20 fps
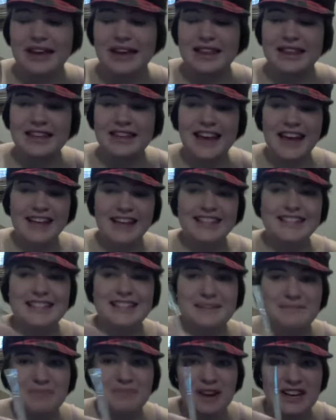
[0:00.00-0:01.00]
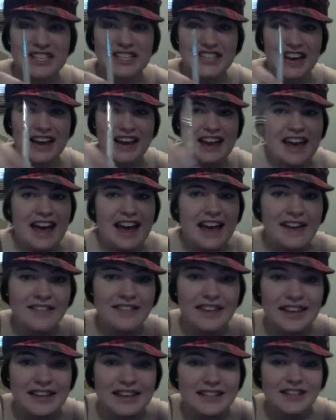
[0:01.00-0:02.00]
The next brush I have
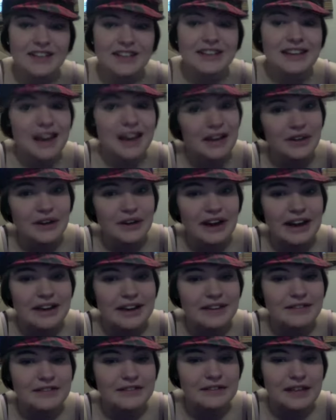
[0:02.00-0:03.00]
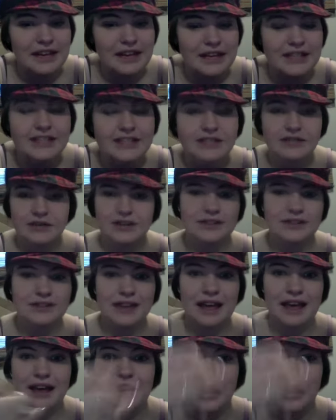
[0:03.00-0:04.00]
is on the other end of things. Sorry, I
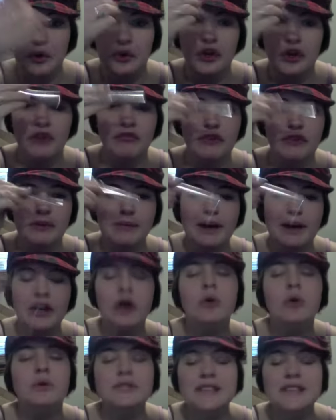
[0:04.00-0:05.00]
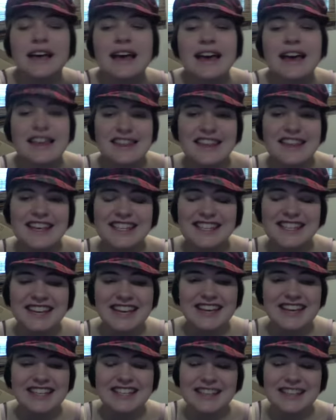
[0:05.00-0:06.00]
just holding it in front of my nose. This is